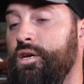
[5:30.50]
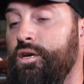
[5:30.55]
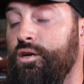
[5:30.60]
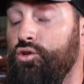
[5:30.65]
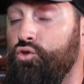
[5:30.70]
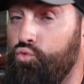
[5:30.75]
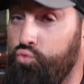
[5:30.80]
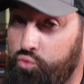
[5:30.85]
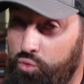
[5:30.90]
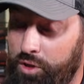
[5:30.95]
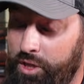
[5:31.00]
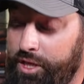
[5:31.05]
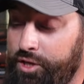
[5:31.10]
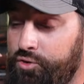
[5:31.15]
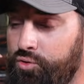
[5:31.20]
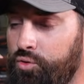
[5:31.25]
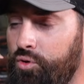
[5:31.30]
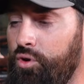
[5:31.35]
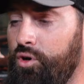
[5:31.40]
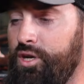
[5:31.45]
It's really
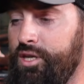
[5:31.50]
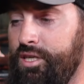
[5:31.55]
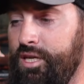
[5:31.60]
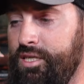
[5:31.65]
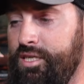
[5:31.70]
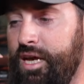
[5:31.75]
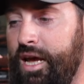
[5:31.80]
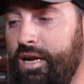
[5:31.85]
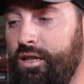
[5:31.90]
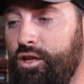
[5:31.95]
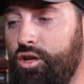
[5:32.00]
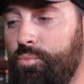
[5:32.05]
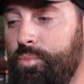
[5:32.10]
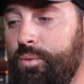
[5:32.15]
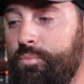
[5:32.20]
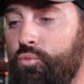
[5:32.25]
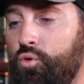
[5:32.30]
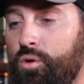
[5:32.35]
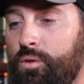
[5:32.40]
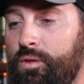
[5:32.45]
cool. It does add a little
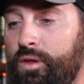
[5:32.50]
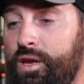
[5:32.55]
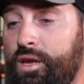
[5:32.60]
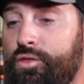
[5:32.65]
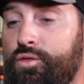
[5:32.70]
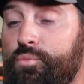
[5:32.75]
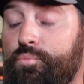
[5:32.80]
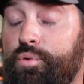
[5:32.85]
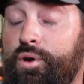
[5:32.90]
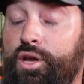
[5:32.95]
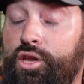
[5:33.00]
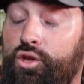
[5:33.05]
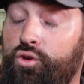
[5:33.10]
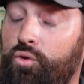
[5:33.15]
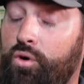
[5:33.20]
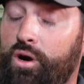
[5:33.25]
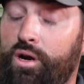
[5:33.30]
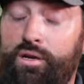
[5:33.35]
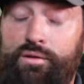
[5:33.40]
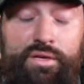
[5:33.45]
bit more length, but
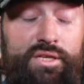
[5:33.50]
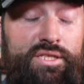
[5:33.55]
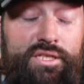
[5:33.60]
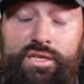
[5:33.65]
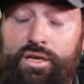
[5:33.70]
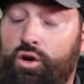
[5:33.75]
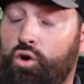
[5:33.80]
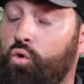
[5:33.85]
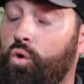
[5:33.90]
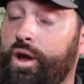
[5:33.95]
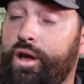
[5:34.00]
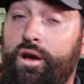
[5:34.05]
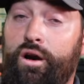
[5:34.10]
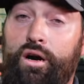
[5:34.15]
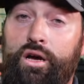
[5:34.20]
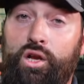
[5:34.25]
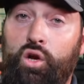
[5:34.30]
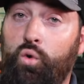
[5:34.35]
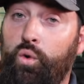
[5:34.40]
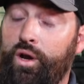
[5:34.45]
it's a quick
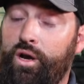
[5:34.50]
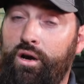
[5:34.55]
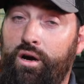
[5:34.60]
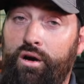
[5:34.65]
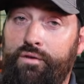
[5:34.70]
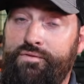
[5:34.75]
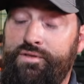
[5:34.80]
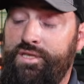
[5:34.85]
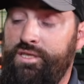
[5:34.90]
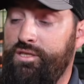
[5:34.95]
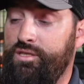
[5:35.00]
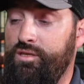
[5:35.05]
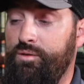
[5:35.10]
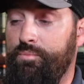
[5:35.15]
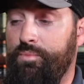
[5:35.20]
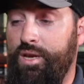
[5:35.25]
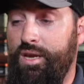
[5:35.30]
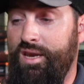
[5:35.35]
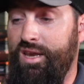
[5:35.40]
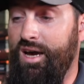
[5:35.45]
on, quick off
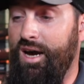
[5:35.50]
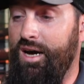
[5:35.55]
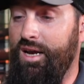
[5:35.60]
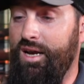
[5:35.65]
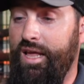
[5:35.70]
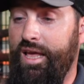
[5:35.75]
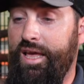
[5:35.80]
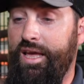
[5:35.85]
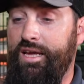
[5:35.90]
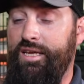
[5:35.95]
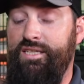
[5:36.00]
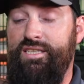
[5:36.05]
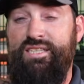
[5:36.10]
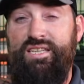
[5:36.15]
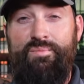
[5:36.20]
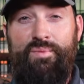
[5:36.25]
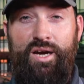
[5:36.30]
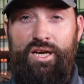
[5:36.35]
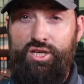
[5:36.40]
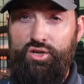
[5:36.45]
system, not a
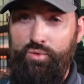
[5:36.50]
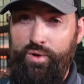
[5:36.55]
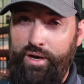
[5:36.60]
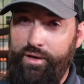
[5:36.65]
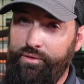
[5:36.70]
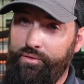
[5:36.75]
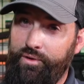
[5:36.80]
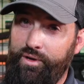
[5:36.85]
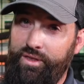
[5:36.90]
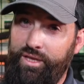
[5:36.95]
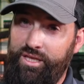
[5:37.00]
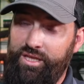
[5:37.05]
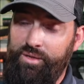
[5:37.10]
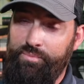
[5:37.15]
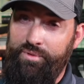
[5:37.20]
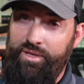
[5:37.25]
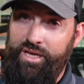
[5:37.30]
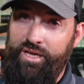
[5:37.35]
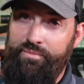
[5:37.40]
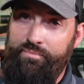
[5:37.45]
semi-direct thread like the
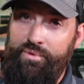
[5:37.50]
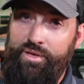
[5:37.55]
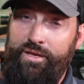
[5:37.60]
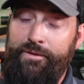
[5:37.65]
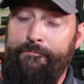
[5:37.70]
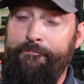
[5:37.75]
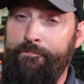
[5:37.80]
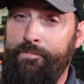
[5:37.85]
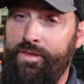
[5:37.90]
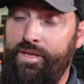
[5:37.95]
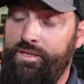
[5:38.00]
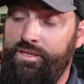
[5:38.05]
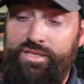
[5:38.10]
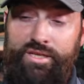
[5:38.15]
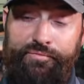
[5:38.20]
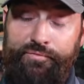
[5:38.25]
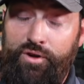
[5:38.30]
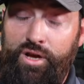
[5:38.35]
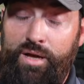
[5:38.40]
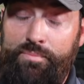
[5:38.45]
Plan B.
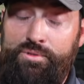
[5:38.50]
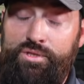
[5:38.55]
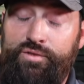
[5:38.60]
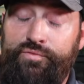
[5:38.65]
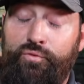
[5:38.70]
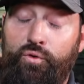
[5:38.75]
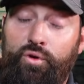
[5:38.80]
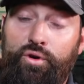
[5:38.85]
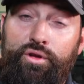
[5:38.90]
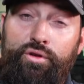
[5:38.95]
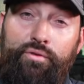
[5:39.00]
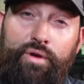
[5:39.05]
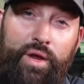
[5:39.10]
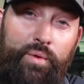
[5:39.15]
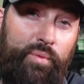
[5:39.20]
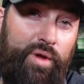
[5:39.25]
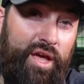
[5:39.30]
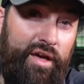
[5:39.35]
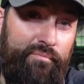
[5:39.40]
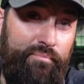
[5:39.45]
Different options for you,
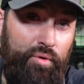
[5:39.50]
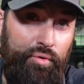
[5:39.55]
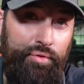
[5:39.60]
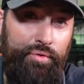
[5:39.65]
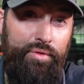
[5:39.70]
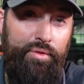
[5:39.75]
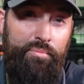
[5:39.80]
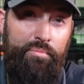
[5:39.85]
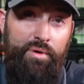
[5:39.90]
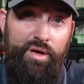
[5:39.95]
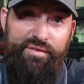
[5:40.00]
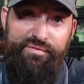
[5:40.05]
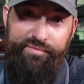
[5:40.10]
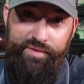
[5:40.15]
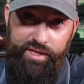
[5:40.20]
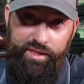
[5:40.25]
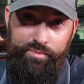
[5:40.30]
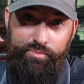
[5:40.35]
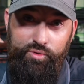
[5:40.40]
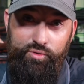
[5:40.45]
and we have both of them
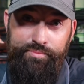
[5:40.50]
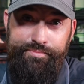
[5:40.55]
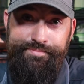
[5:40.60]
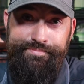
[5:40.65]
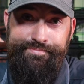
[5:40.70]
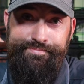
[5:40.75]
available.